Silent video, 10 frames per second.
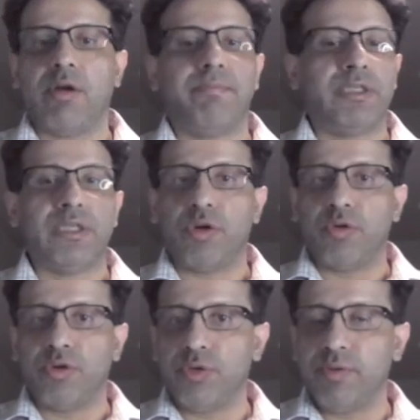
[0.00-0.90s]
purge is
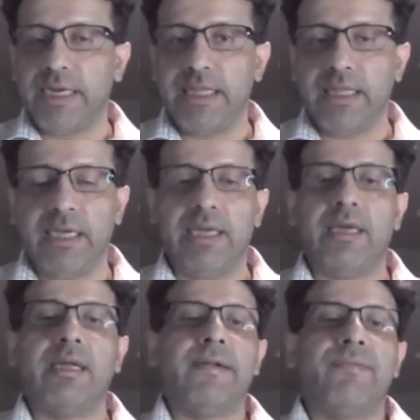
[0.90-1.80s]
not going to do anything.
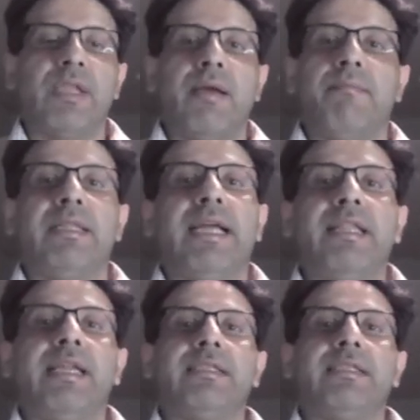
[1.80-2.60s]
But then there is